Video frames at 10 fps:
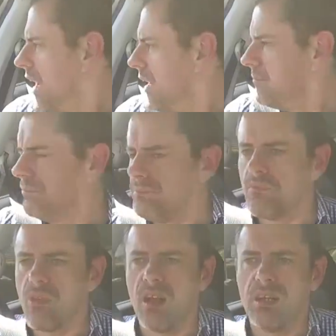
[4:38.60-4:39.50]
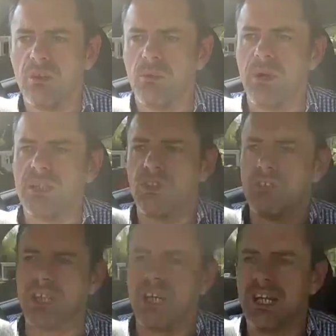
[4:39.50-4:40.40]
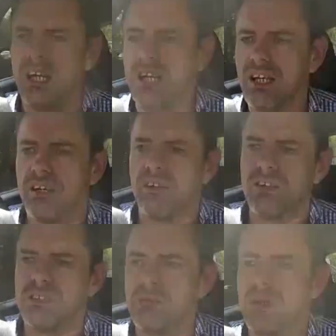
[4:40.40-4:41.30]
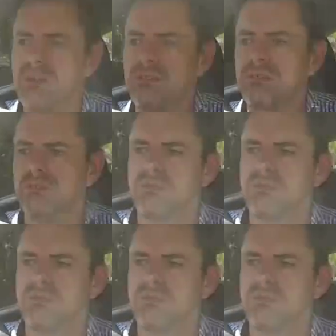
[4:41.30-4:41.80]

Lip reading: I think we pass over a canal here somehow.